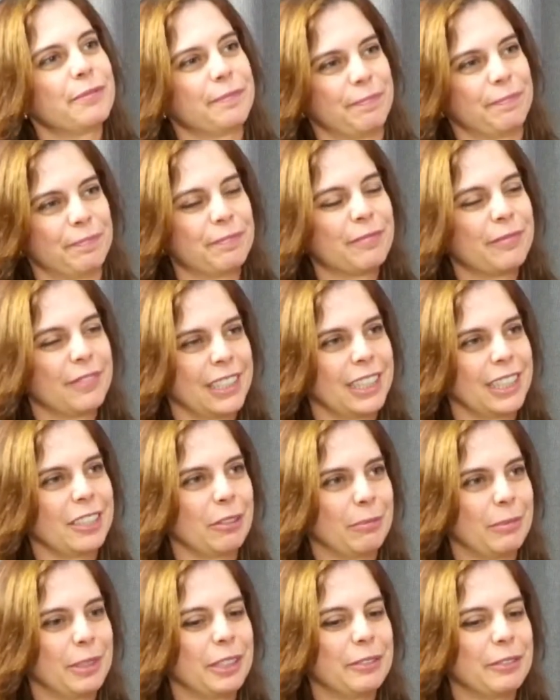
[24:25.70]
Oh, that
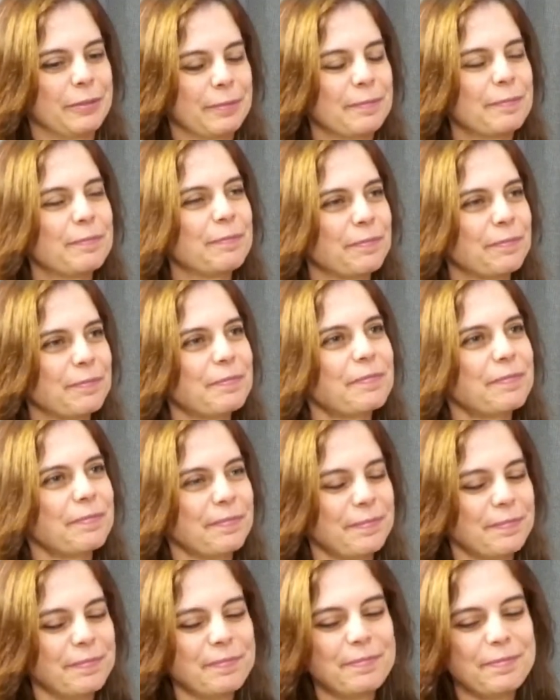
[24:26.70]
was good. So
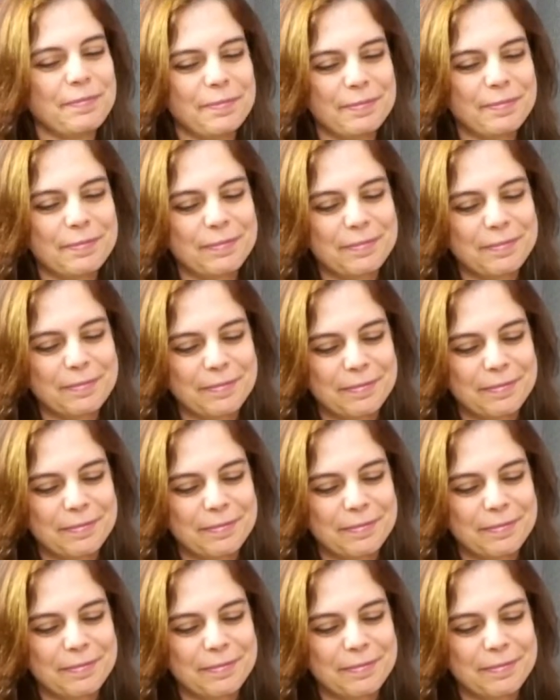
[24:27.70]
okay, because